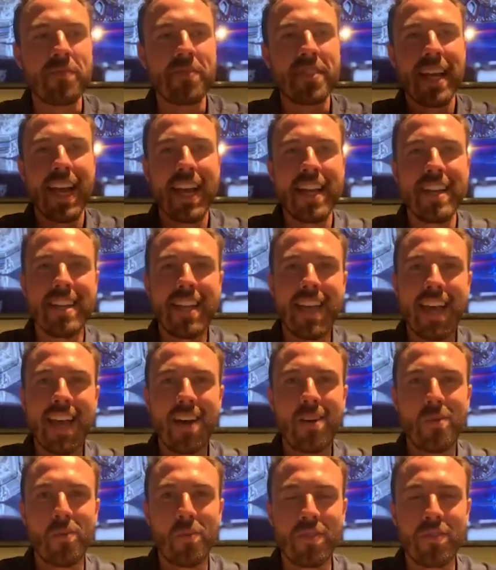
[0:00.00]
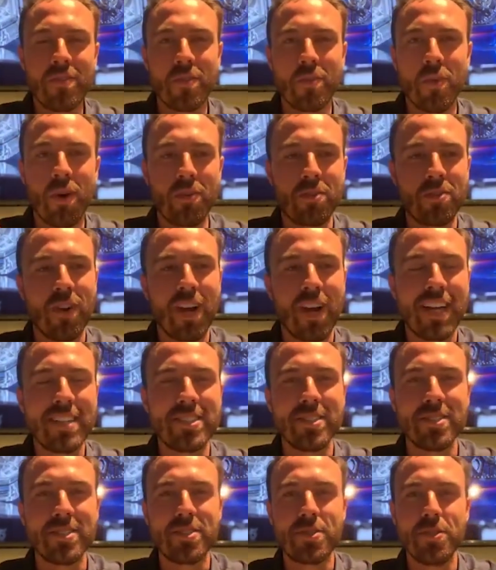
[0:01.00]
And now with the world
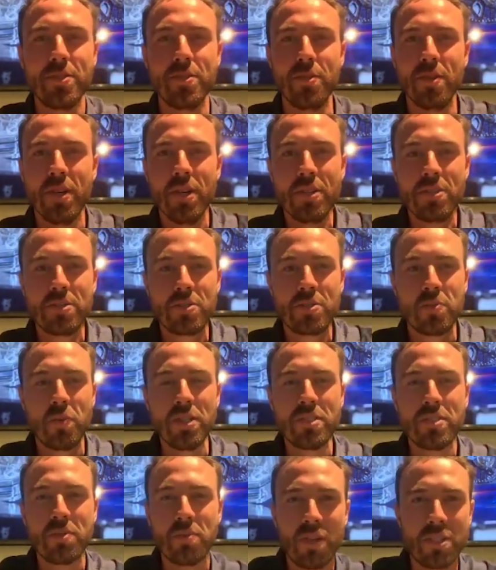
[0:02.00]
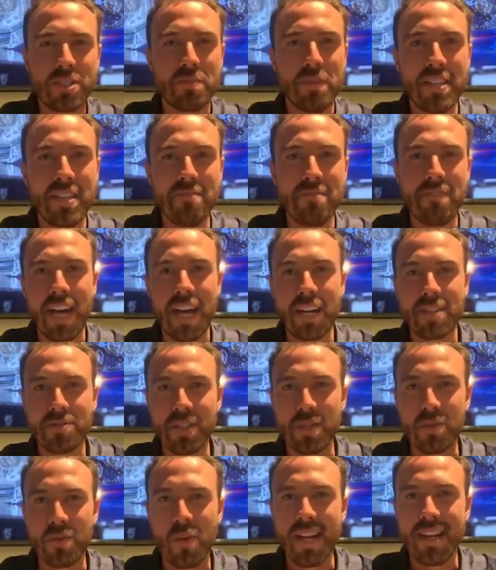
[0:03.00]
crisis too, Swiss watch
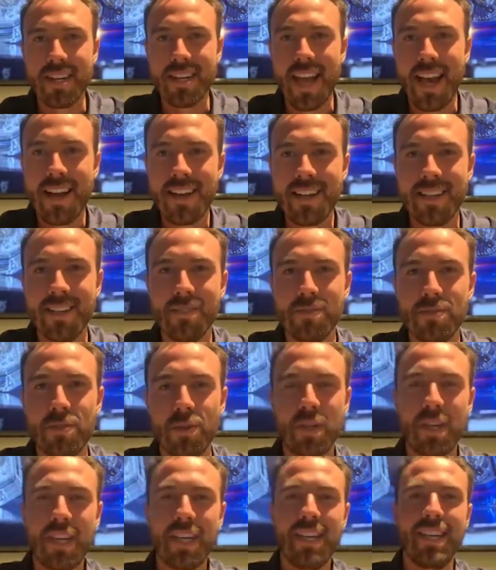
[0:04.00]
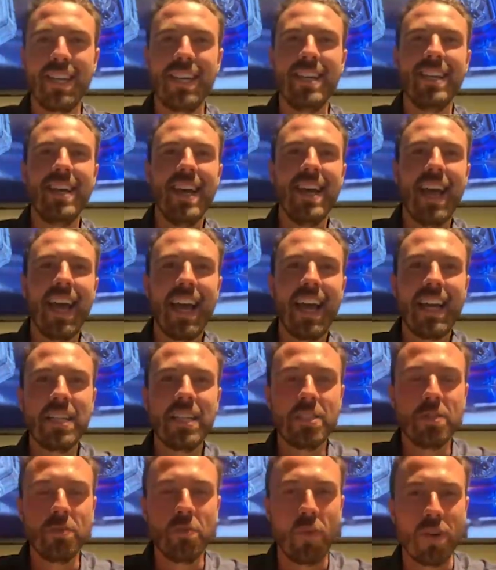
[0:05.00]
manufacturing went downhill, took a hit.
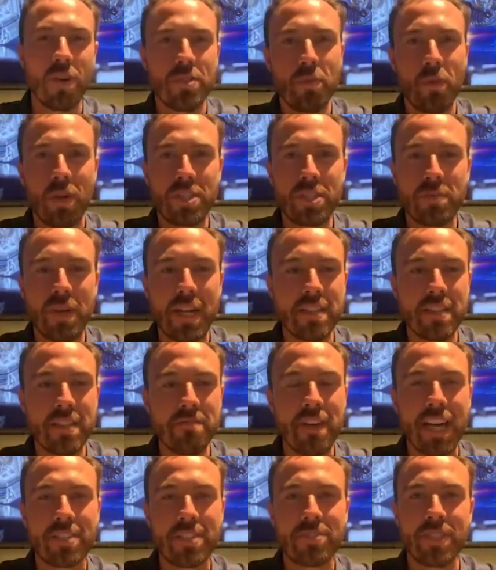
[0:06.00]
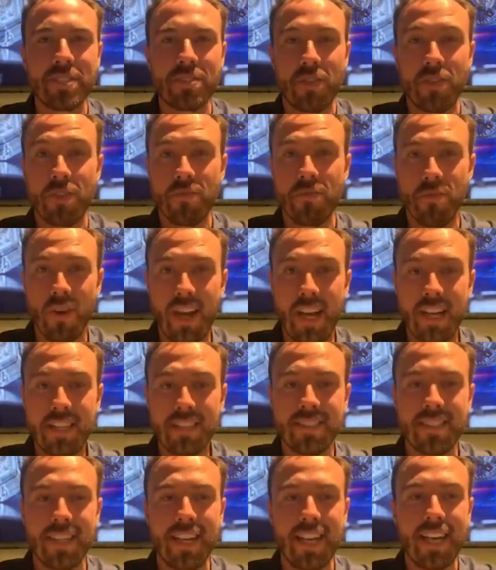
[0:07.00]
Asian watch manufacturing's on the rise
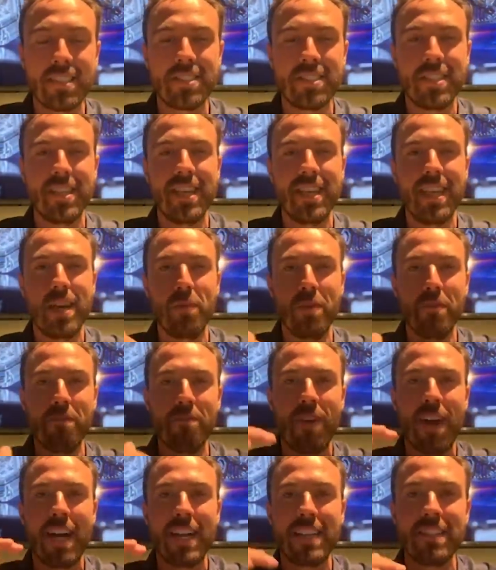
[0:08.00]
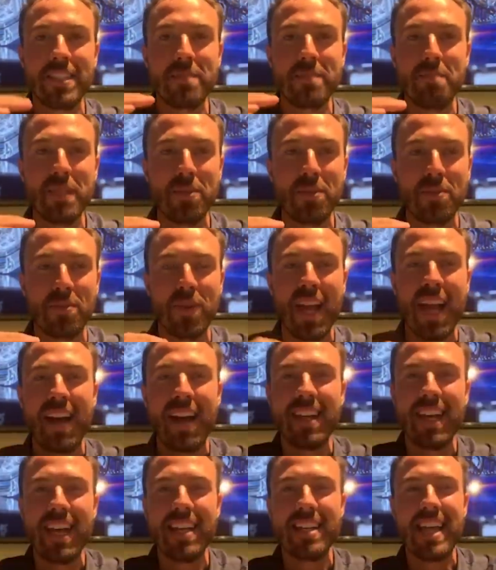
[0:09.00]
in the last year, and we're finding this middle ground.
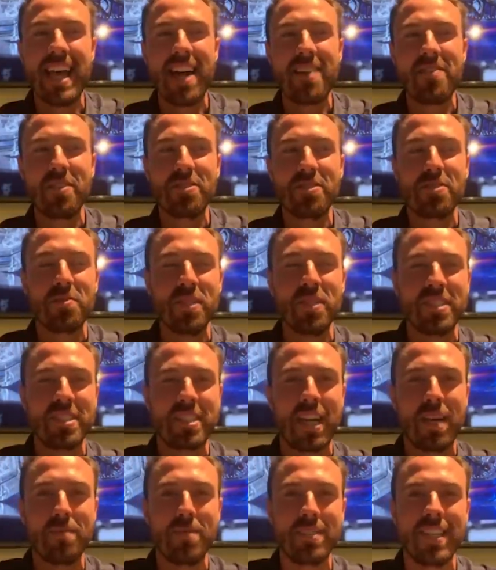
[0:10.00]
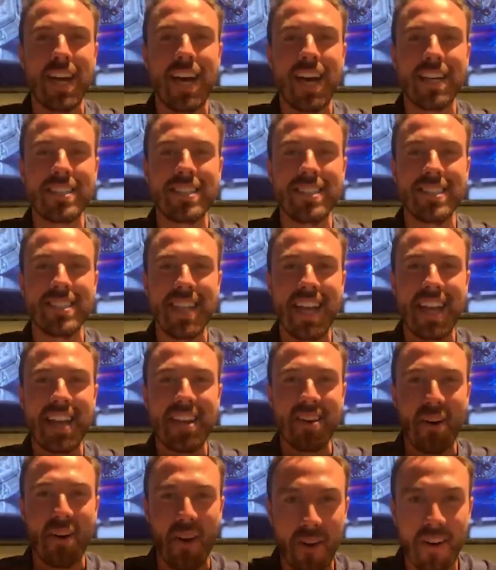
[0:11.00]
And now the Swiss coming to us and saying,
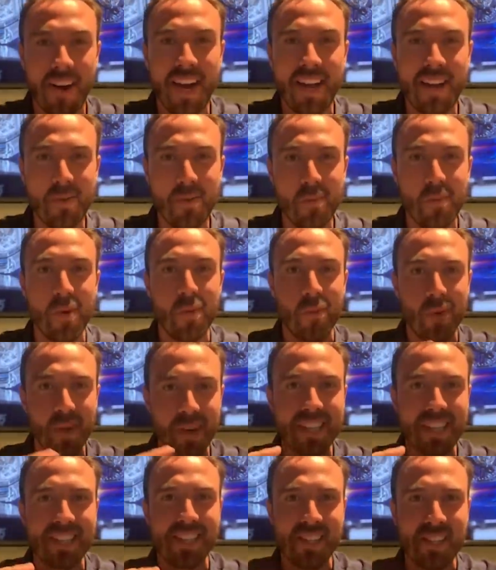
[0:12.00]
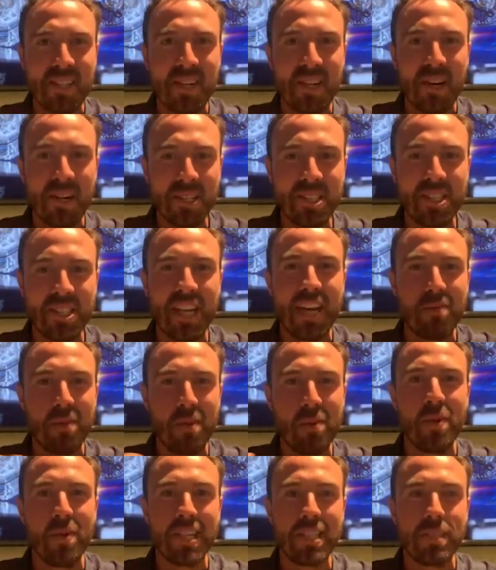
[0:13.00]
all right, we're willing to negotiate. We're
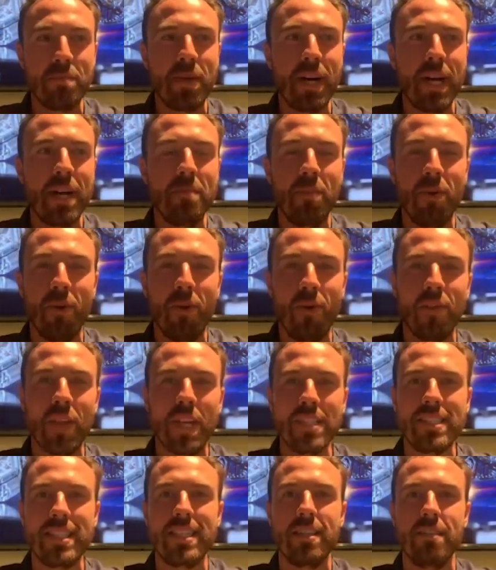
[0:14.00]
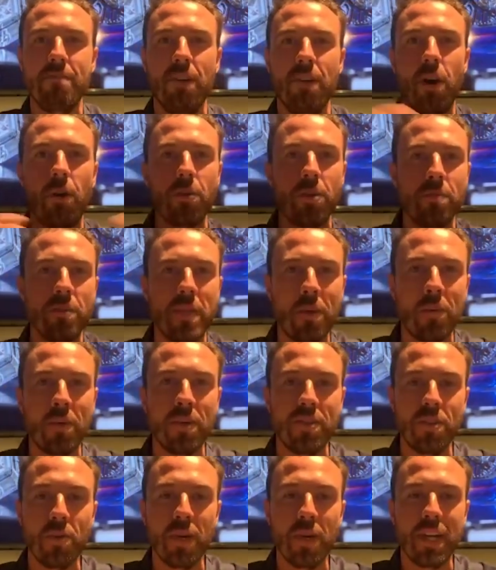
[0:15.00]
willing to play ball. They see the volume that we're
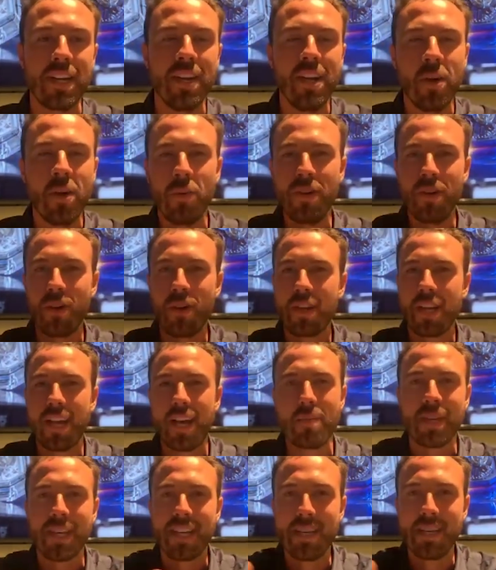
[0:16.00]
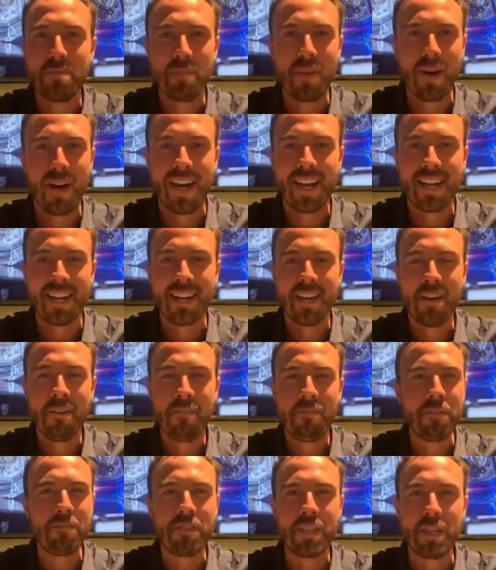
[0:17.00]
doing. We're not coming in buying
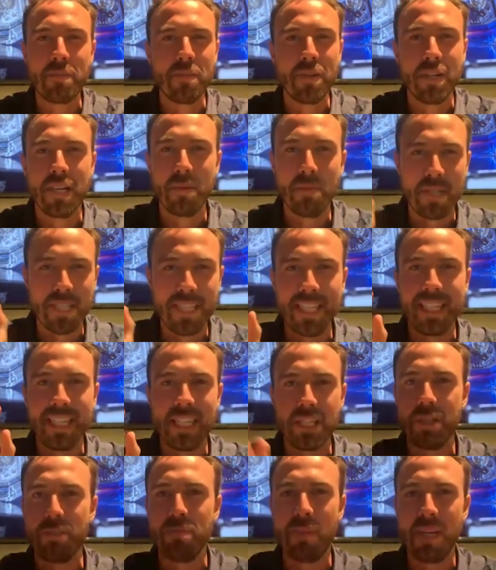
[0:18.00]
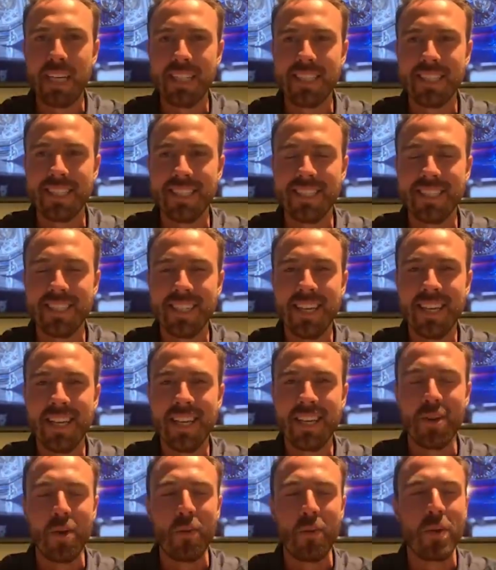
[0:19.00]
fifty limited edition pieces.
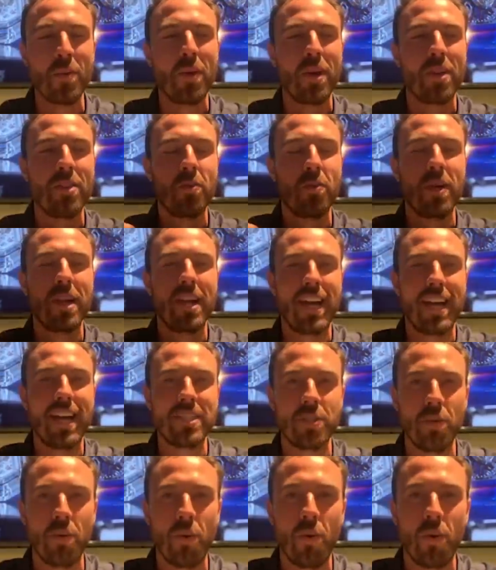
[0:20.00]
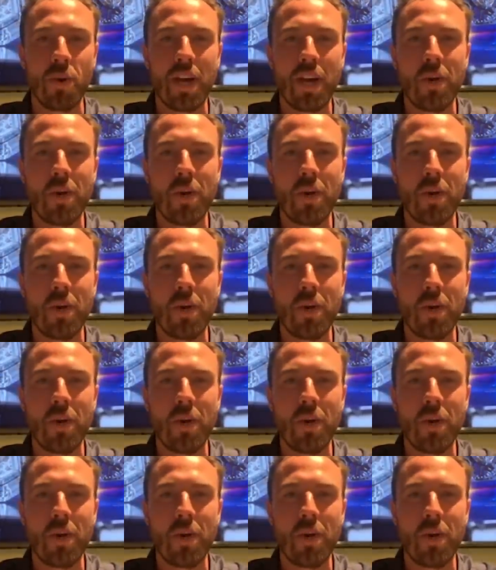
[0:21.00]
You know, we want to do a larger order.